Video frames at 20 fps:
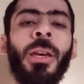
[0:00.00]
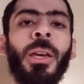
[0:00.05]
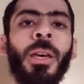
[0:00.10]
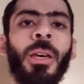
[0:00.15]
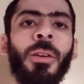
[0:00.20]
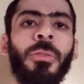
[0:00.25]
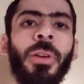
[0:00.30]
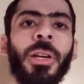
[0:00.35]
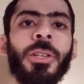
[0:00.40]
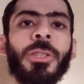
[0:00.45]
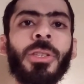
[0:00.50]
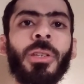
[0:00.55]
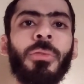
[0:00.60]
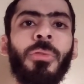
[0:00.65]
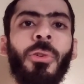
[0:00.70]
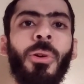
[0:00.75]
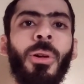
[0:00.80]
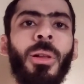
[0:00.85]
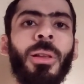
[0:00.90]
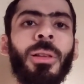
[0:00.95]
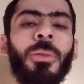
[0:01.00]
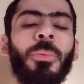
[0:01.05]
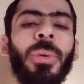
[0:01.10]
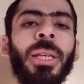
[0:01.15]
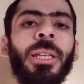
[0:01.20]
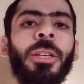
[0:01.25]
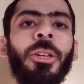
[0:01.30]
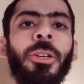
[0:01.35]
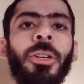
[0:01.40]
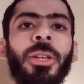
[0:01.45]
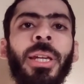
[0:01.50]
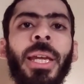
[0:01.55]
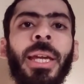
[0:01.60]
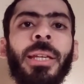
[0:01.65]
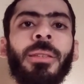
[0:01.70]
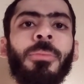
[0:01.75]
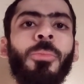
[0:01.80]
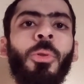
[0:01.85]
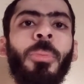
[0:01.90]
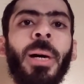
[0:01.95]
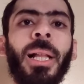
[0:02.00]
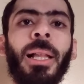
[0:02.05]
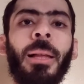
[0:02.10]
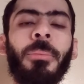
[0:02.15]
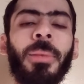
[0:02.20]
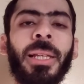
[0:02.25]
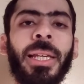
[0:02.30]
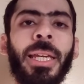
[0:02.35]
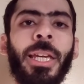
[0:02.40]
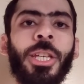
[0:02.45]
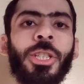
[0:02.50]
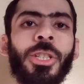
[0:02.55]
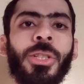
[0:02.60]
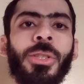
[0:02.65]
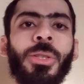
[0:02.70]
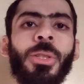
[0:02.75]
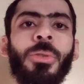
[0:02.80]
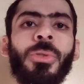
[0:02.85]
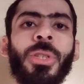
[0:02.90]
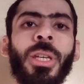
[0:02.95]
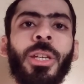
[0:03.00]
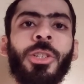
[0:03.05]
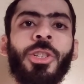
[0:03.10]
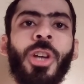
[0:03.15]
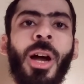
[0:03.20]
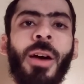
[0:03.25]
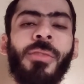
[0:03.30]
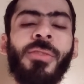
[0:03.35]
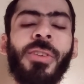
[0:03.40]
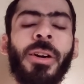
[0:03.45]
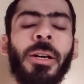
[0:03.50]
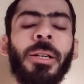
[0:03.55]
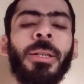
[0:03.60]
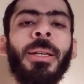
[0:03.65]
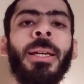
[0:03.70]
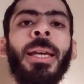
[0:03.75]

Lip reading: First of all, when you create mobile applications using Java